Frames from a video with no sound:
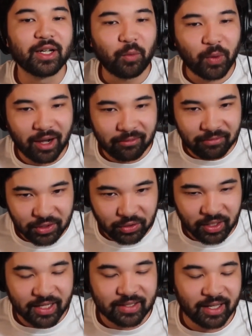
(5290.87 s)
when I
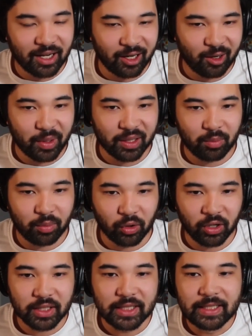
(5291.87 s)
visualized getting up on the board.